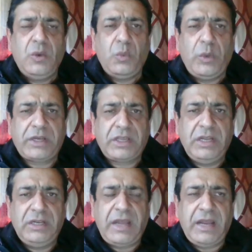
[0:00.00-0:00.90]
were
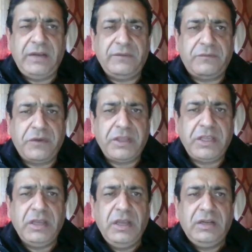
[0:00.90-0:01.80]
killed and
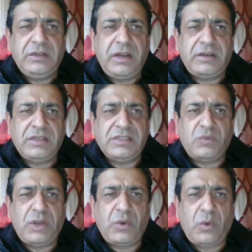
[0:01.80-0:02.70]
three
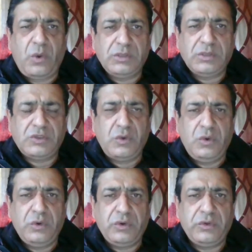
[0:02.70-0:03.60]
terrorists were
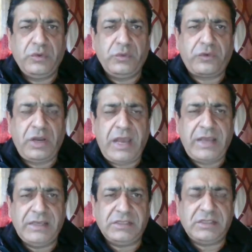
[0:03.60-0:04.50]
also
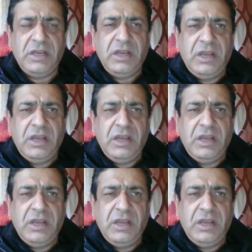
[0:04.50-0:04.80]
neutralized.